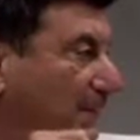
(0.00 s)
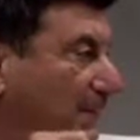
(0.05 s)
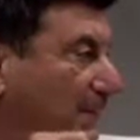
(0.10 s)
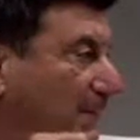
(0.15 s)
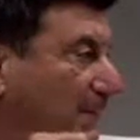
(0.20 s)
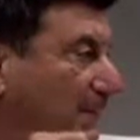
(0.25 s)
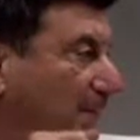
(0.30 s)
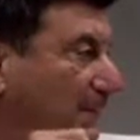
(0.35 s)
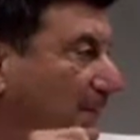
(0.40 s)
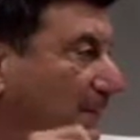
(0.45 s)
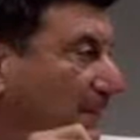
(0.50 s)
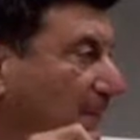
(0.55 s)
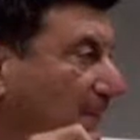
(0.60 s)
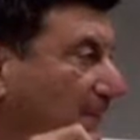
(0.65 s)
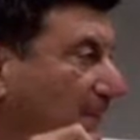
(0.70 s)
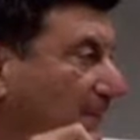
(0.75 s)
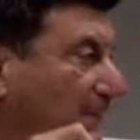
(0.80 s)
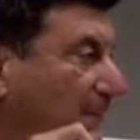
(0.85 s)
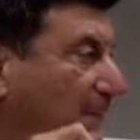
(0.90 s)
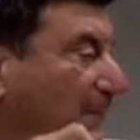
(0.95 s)
uh, for
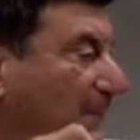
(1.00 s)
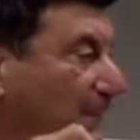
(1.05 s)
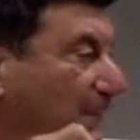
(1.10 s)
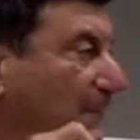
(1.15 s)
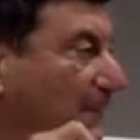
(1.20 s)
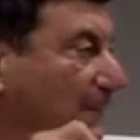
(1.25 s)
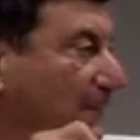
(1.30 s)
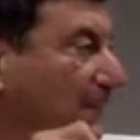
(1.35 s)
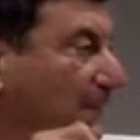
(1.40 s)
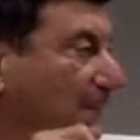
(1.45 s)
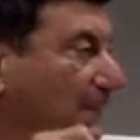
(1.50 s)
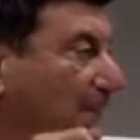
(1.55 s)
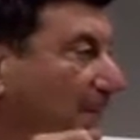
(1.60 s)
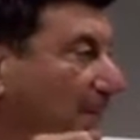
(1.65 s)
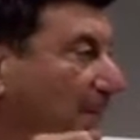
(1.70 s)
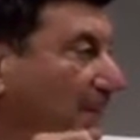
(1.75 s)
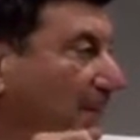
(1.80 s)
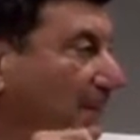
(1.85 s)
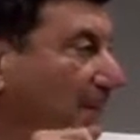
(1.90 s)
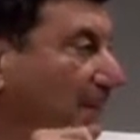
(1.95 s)
Audubon Institutes.
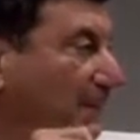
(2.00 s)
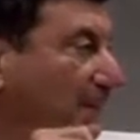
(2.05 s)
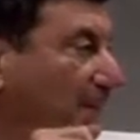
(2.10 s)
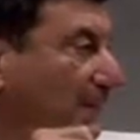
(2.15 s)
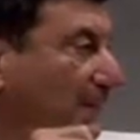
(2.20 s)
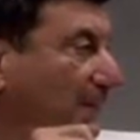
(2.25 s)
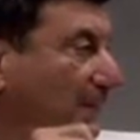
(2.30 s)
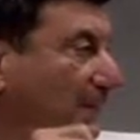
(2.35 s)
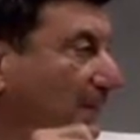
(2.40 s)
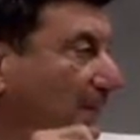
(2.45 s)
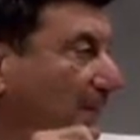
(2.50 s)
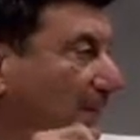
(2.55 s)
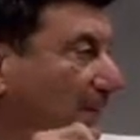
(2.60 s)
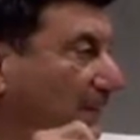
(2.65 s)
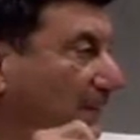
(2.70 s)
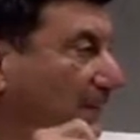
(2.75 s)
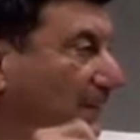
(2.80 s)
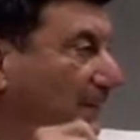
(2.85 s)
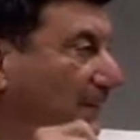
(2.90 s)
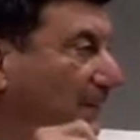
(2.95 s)
Are there
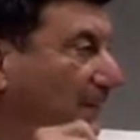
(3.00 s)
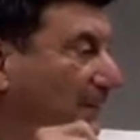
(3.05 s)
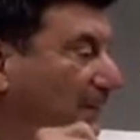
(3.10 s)
future